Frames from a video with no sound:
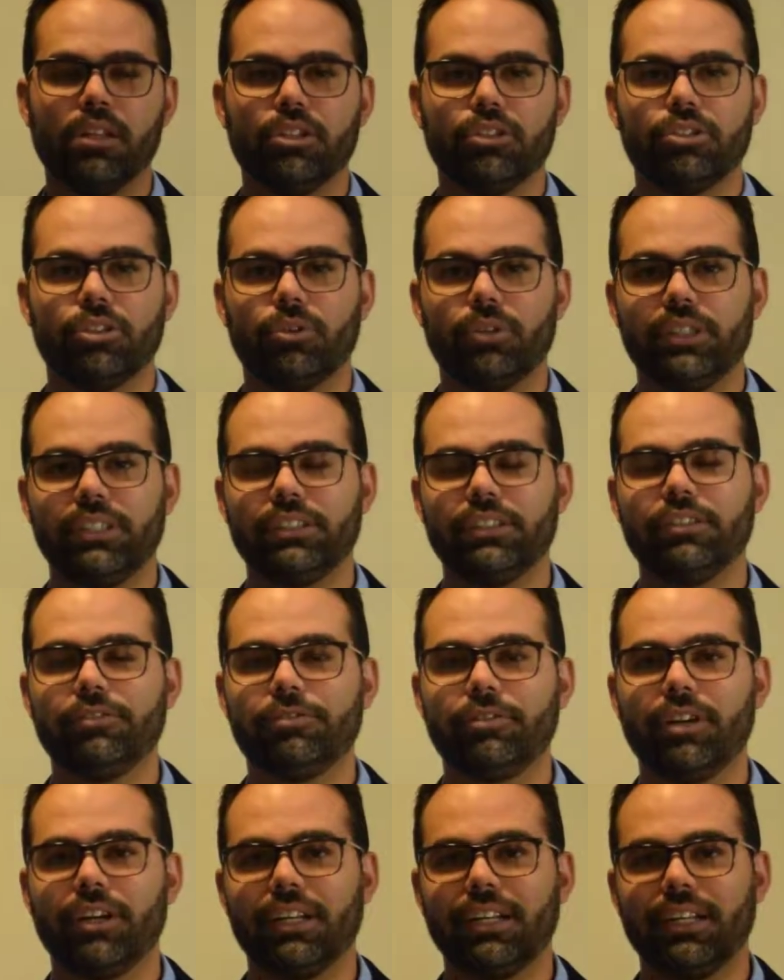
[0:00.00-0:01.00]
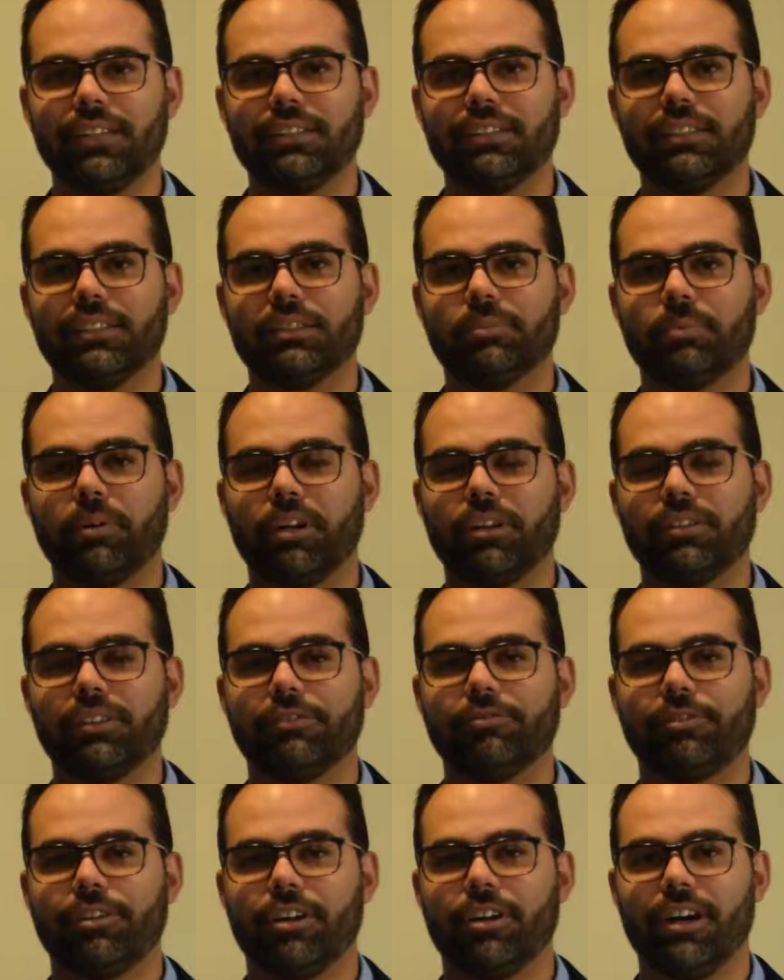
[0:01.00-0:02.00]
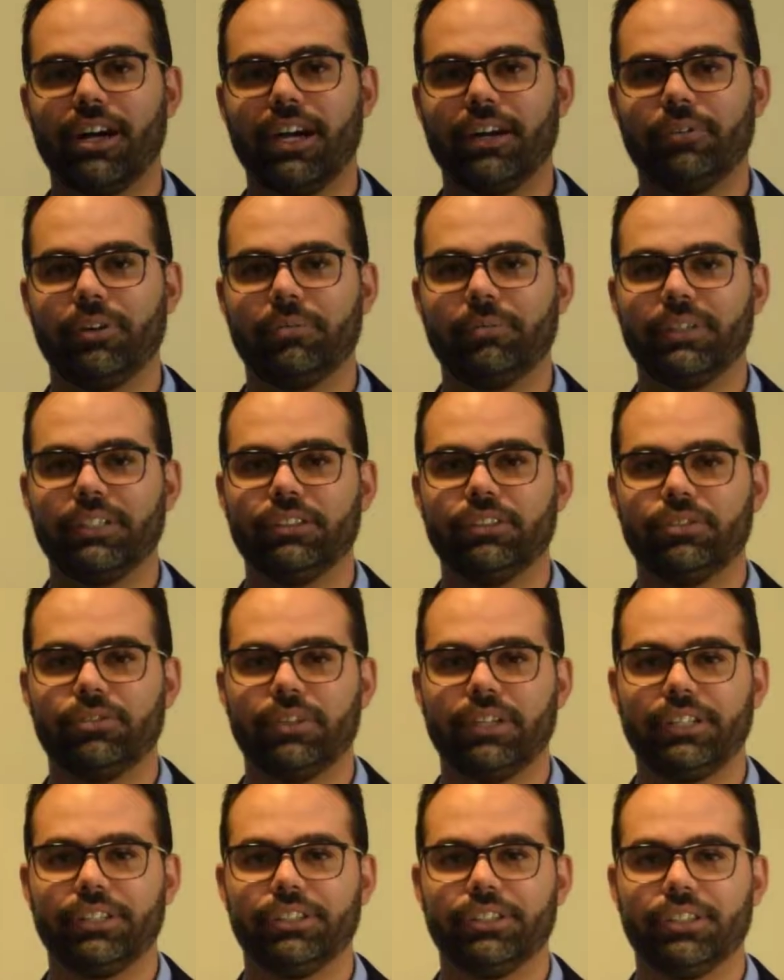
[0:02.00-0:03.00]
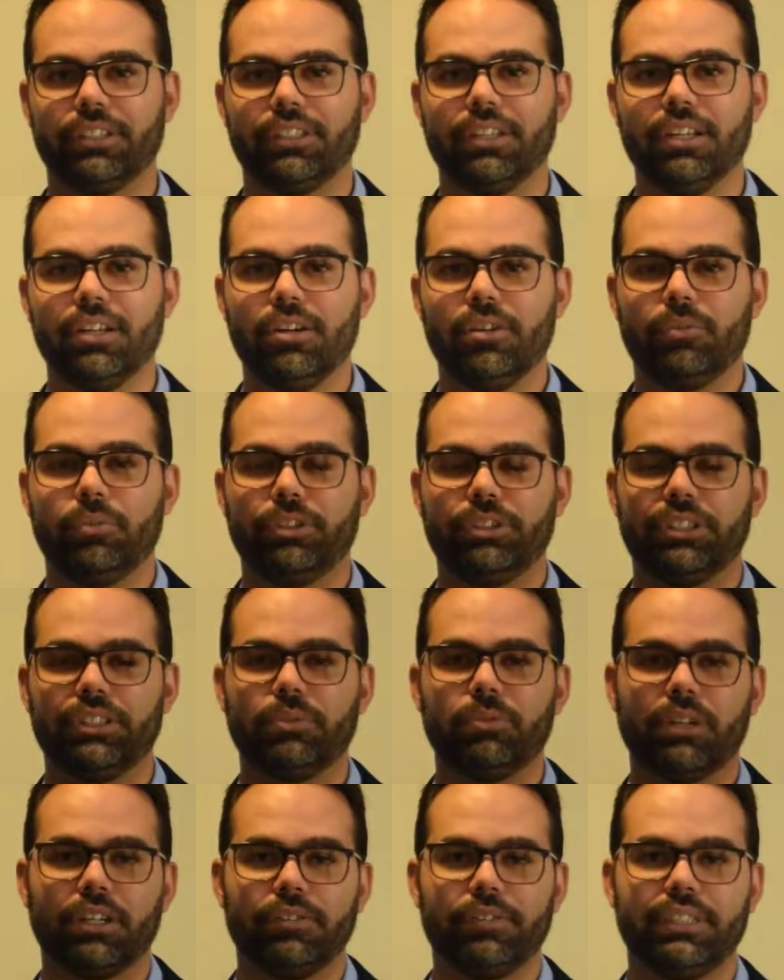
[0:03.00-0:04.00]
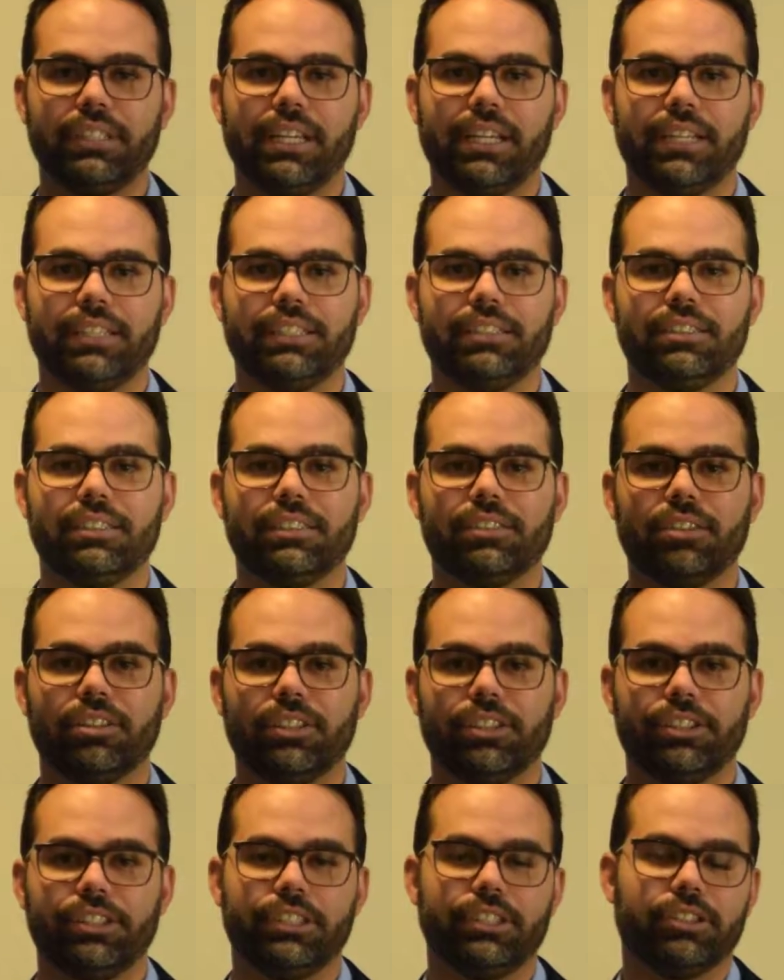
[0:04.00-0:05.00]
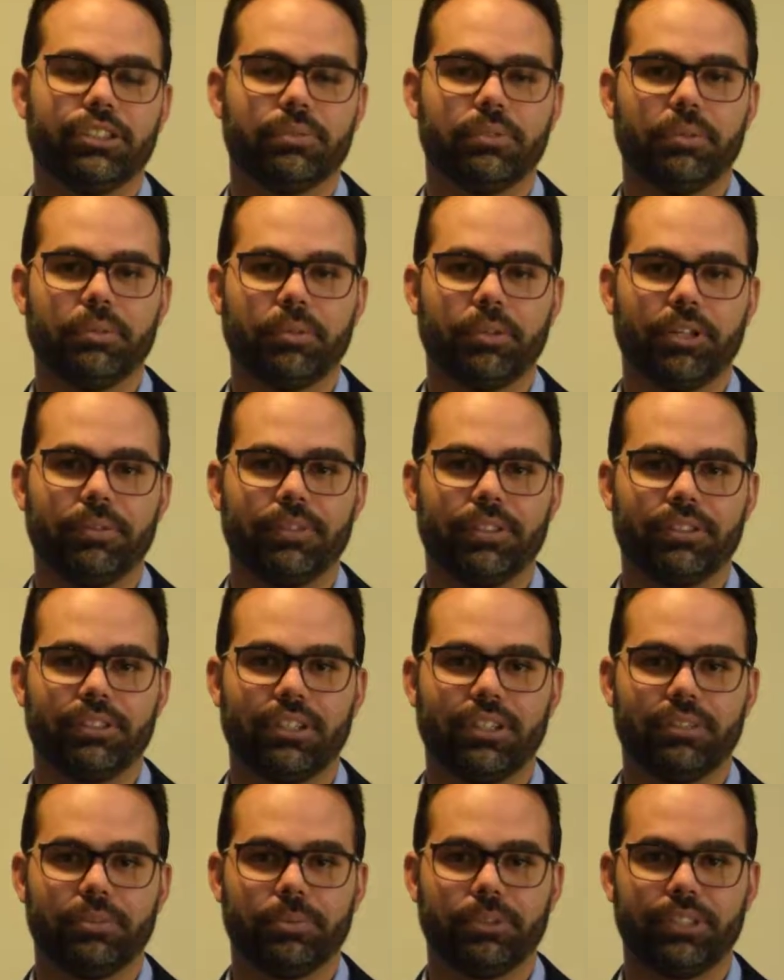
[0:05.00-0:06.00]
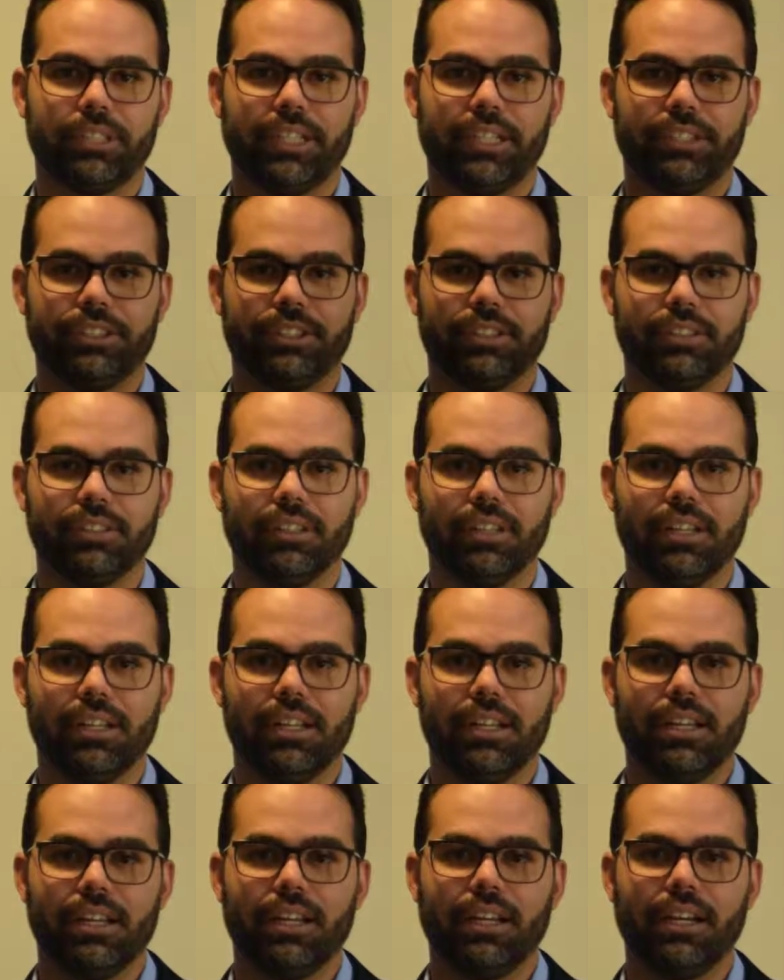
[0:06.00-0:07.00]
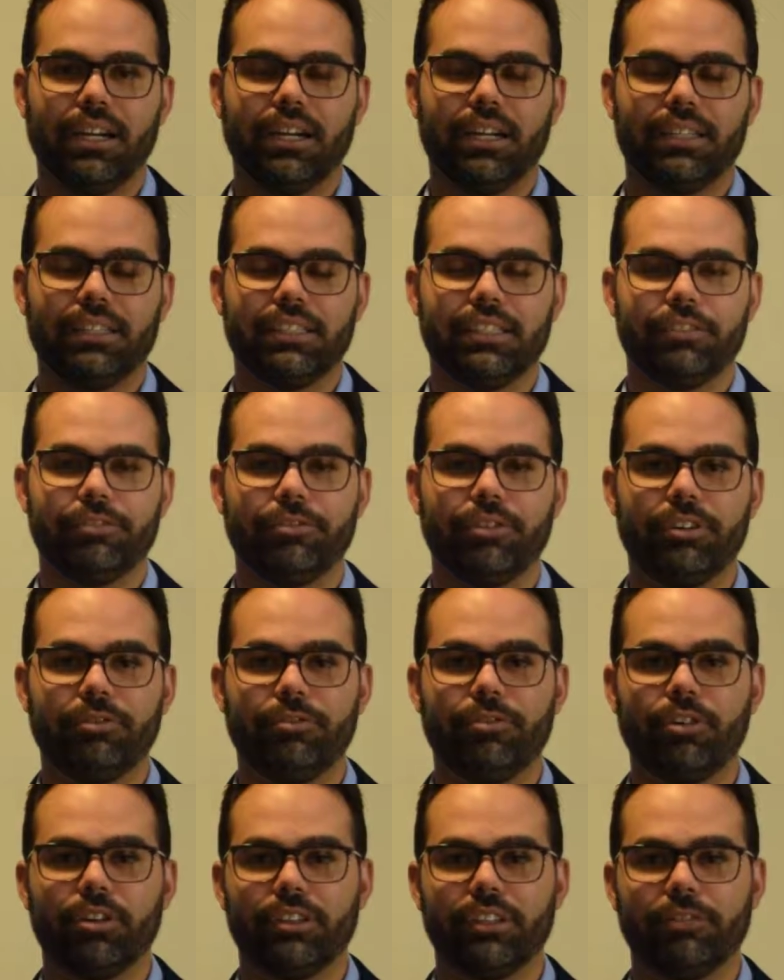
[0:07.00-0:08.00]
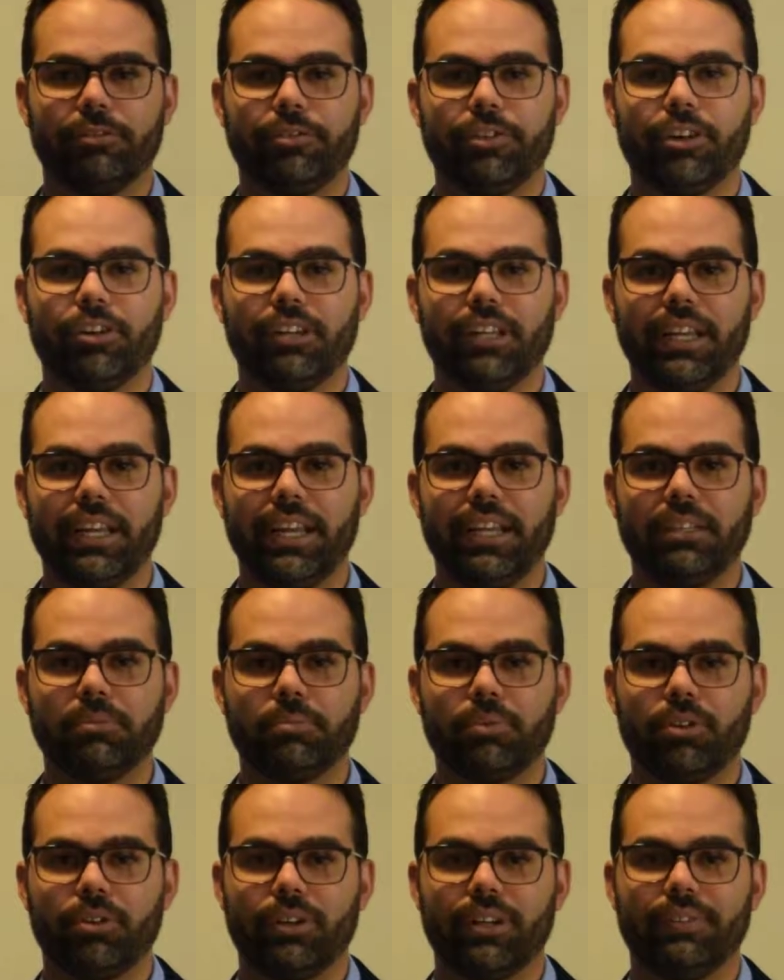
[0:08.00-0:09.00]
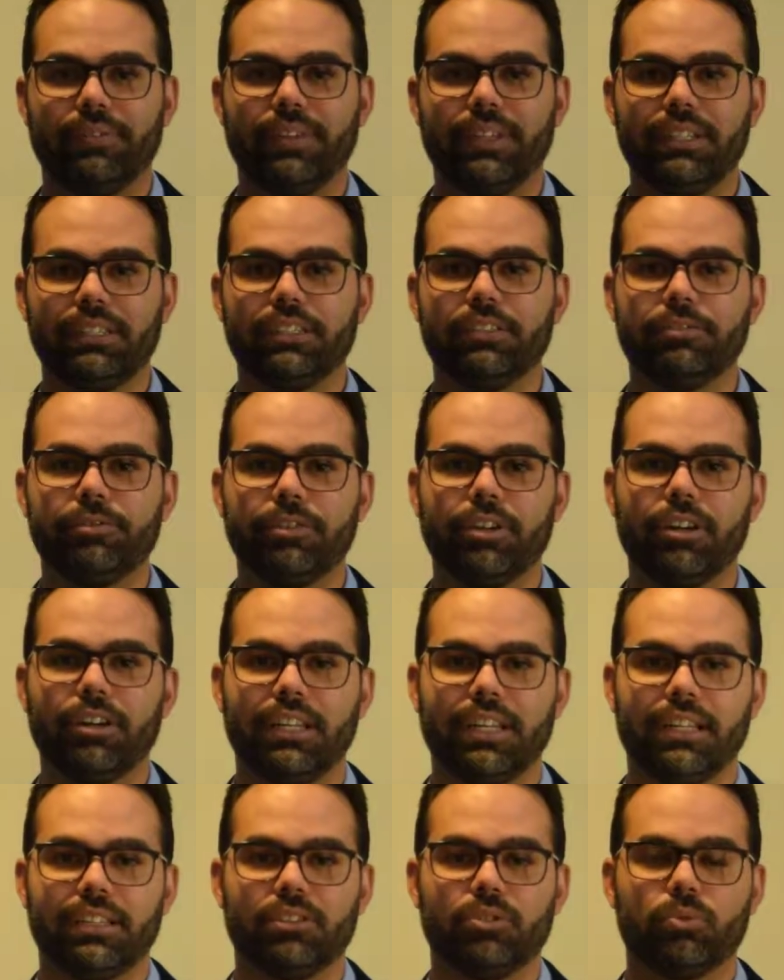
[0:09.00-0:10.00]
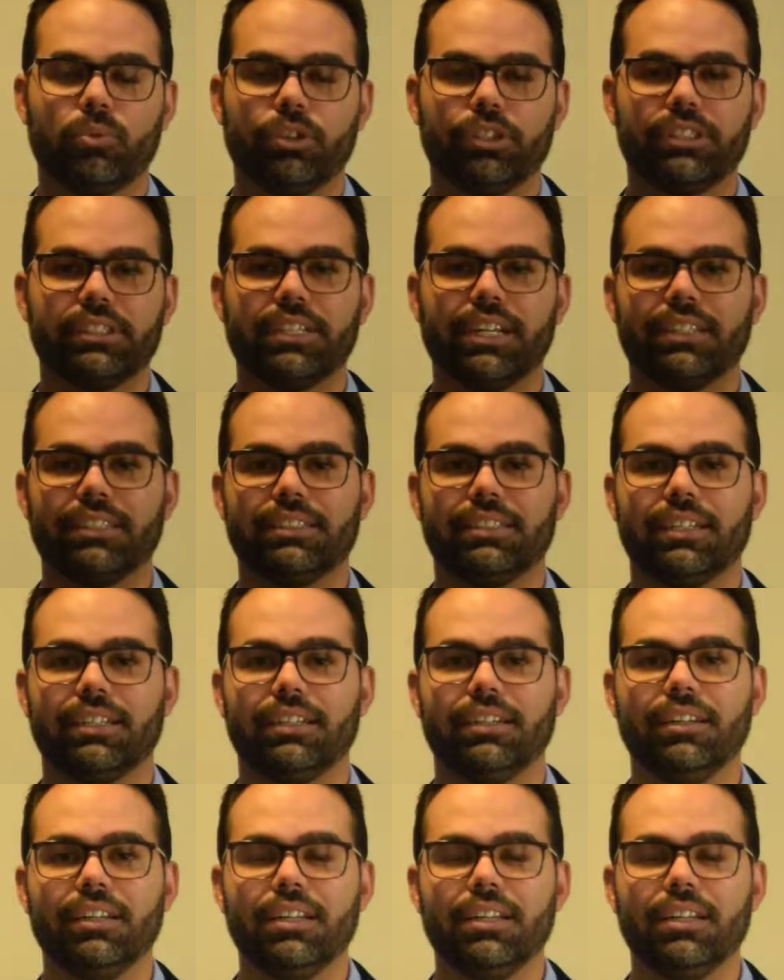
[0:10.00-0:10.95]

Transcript: So Eastern Federal Lands is part of the Federal Highway Administration, which is one of the agencies under the U.S. Department of Transportation. Different from the Federal Aid Program, Eastern Federal Lands works as a